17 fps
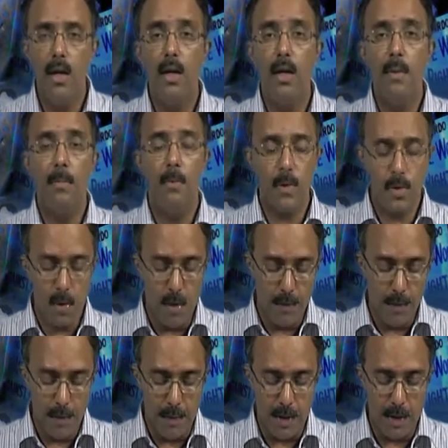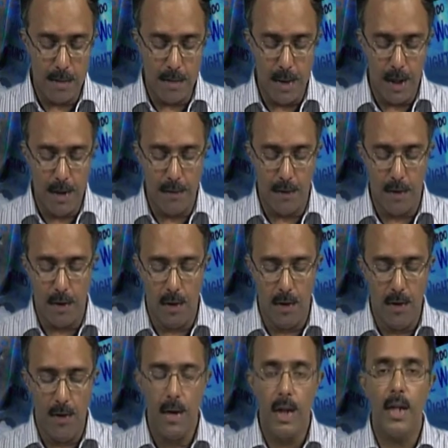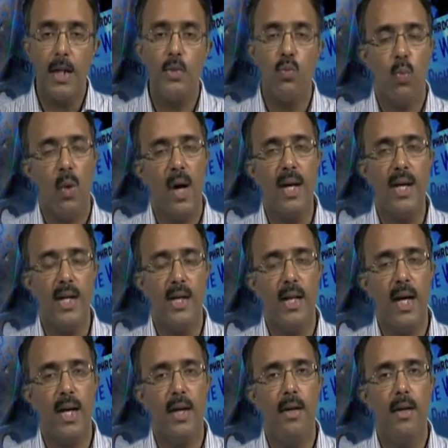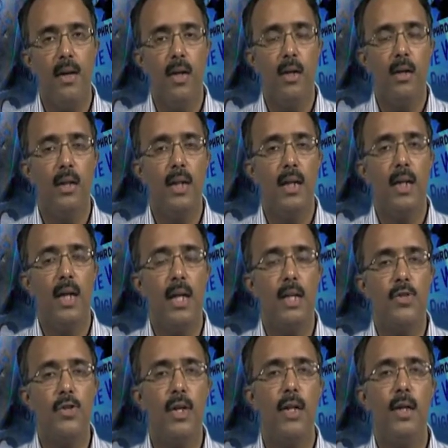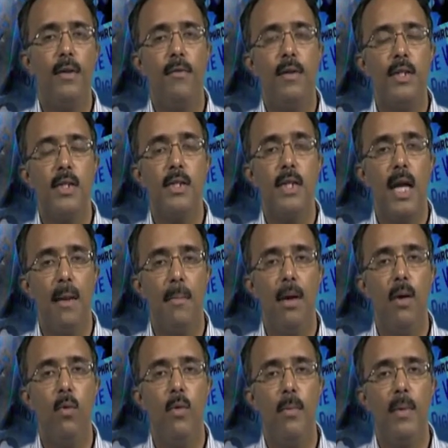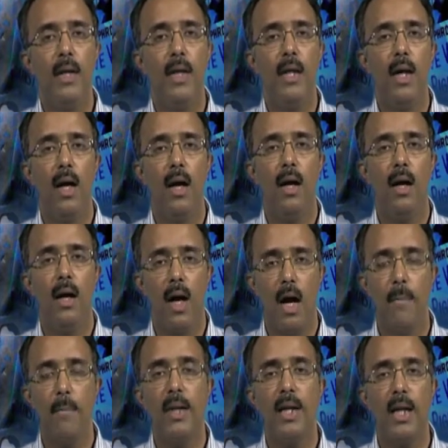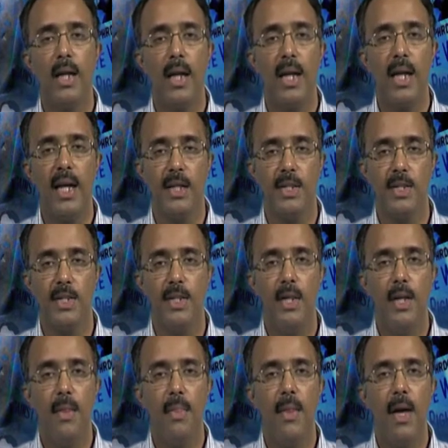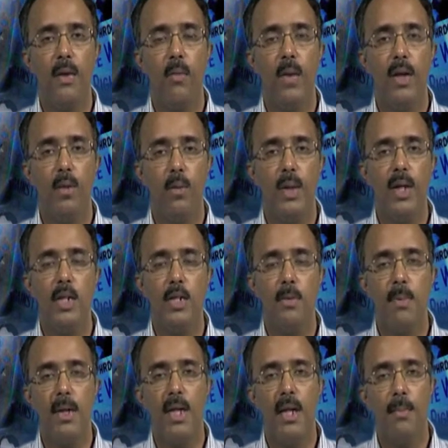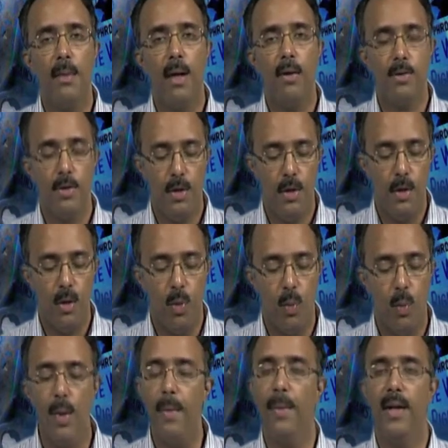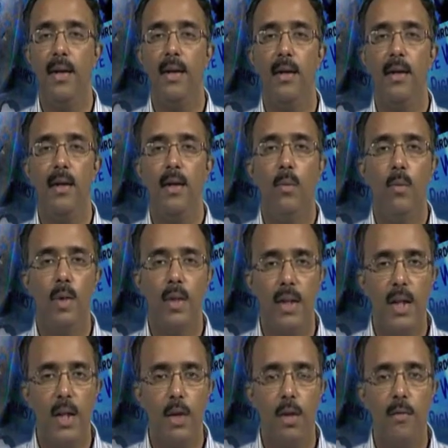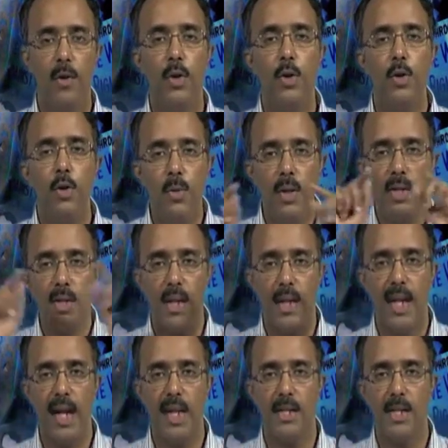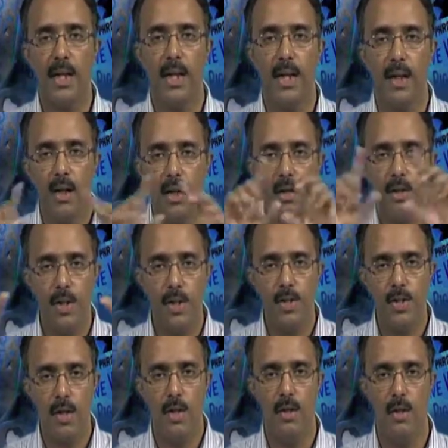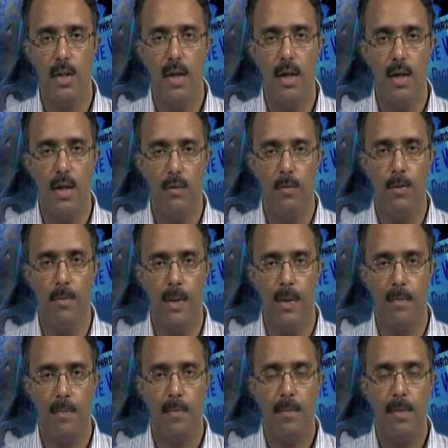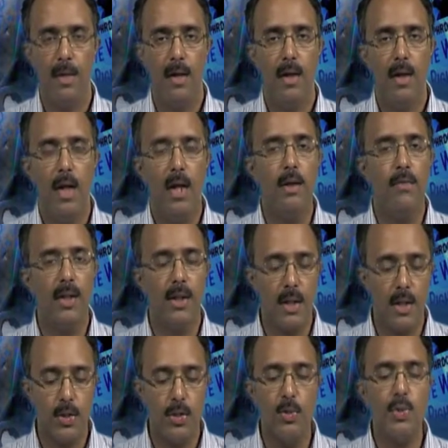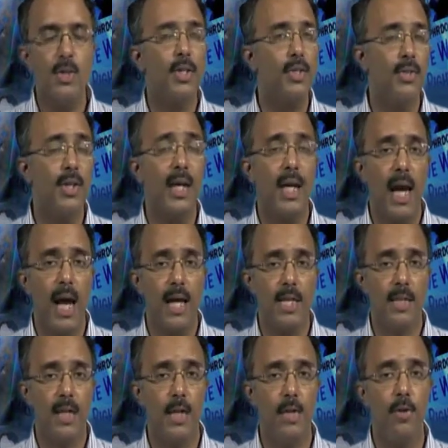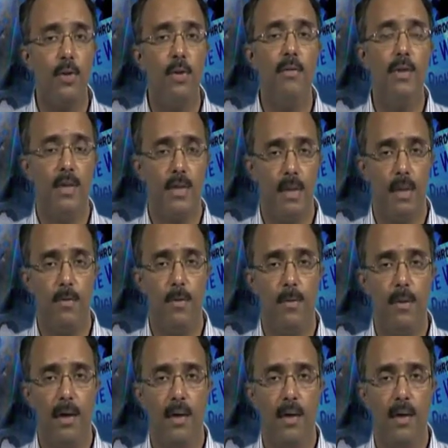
Post-colonial feminism, therefore, is worried that the cultural differences among women are being erased, that when we speak about women, we think of a universal category, just the woman. In fact, there is no such thing as a universal woman.